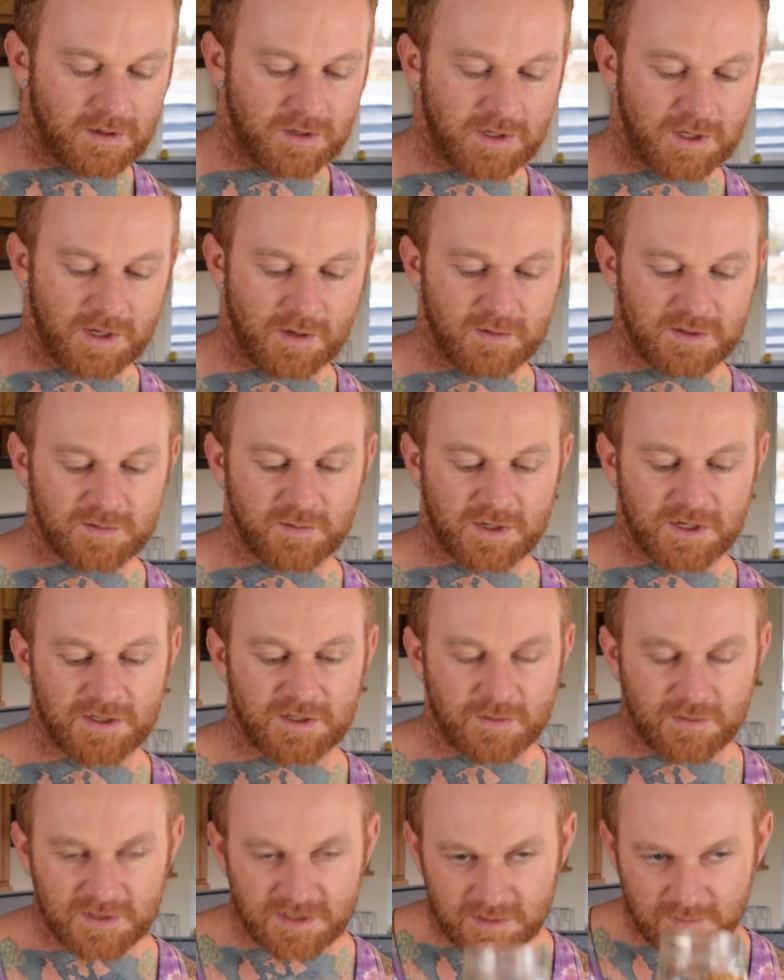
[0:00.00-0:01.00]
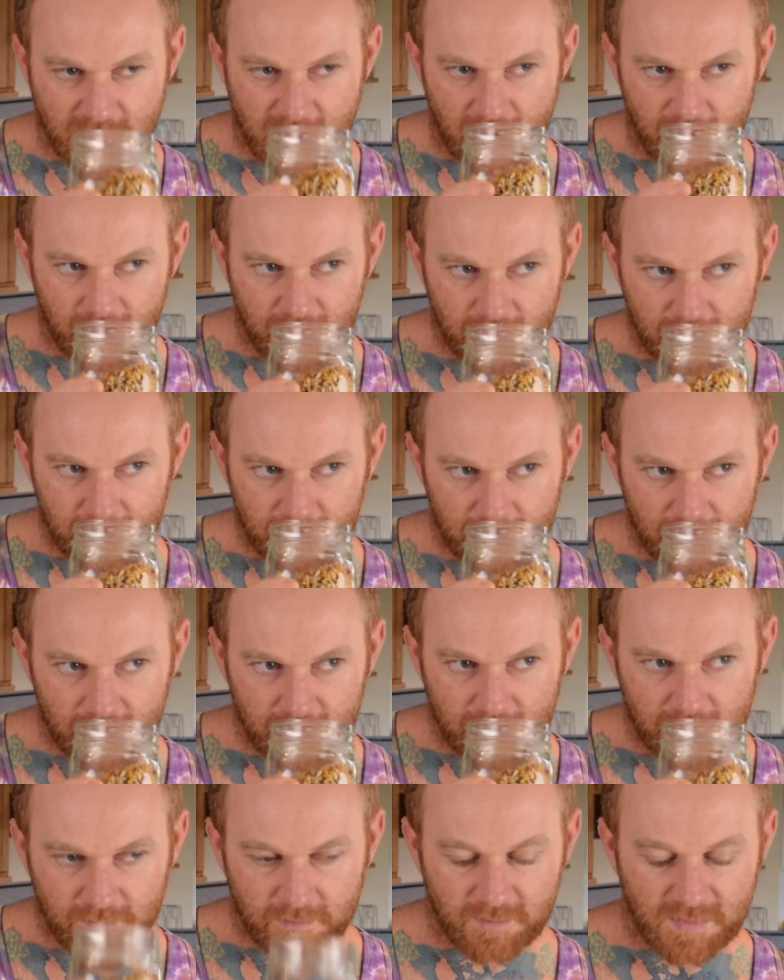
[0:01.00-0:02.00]
You always want to do a smell.
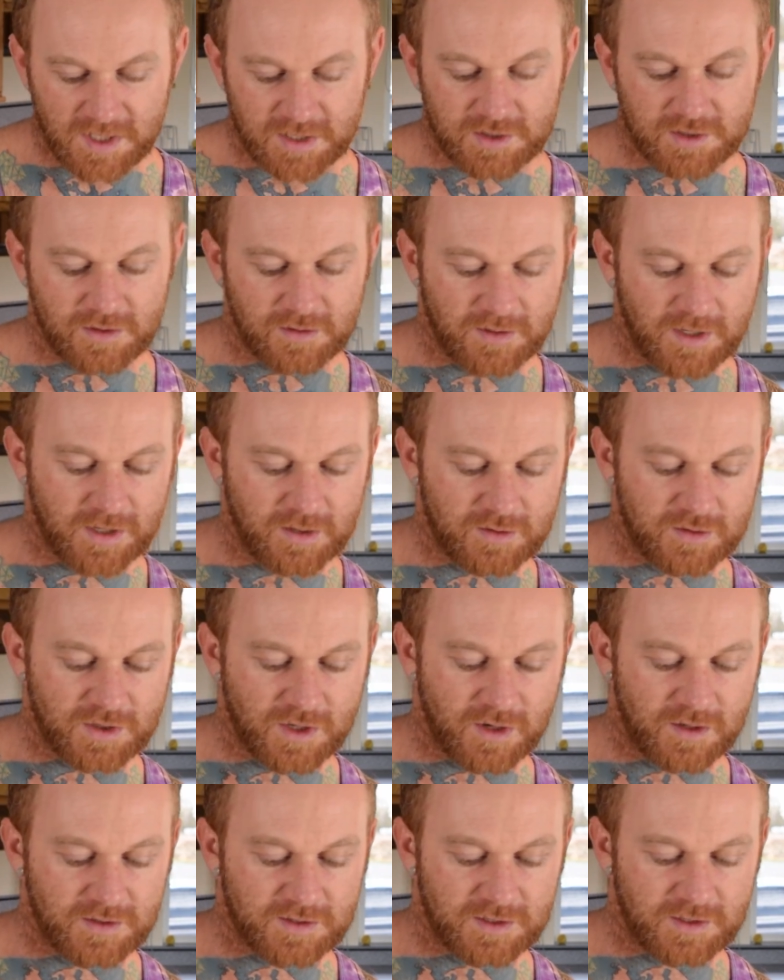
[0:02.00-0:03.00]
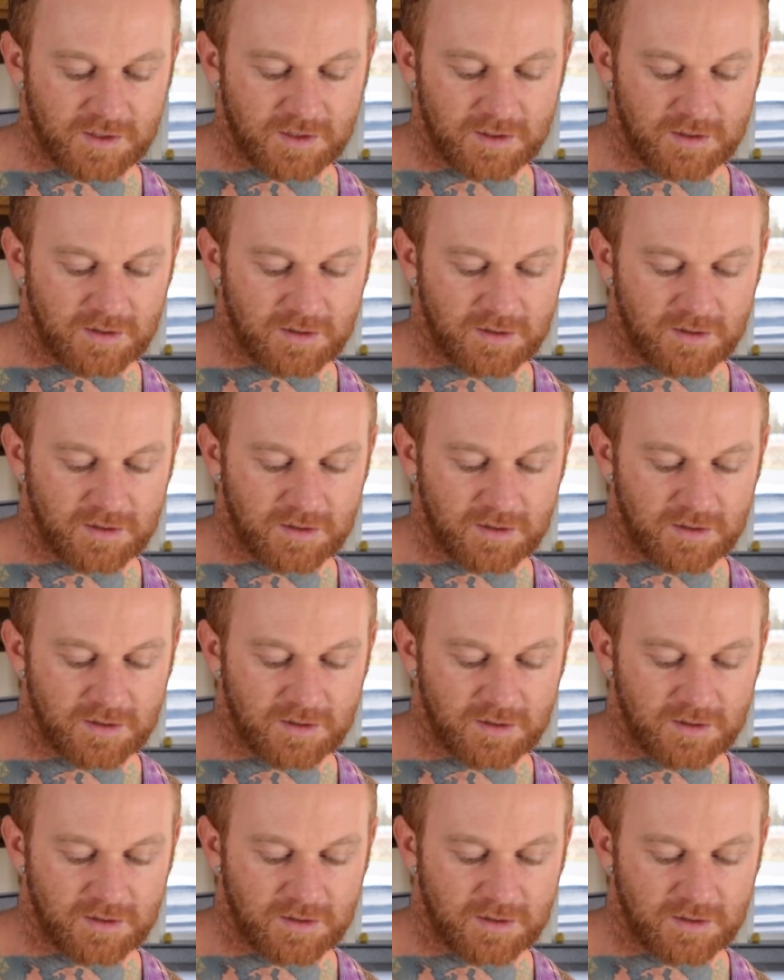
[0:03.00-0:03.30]
Make sure that your jar is good.